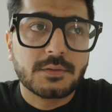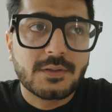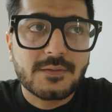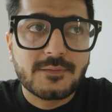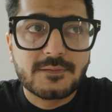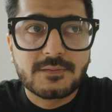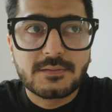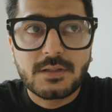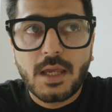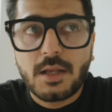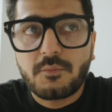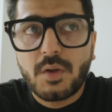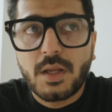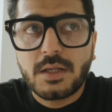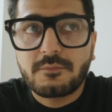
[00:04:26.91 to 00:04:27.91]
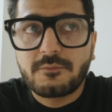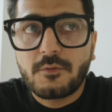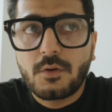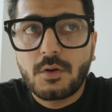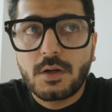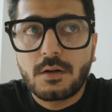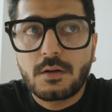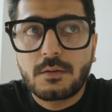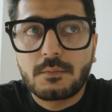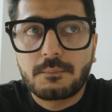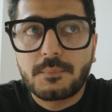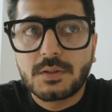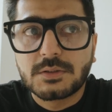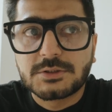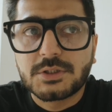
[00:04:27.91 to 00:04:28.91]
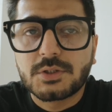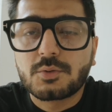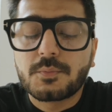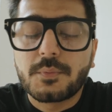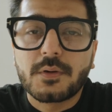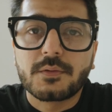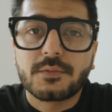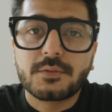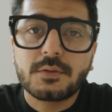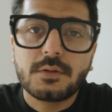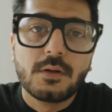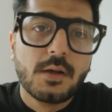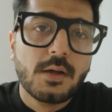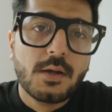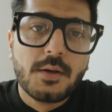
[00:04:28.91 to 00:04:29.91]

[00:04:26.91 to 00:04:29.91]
This can vary for person to person.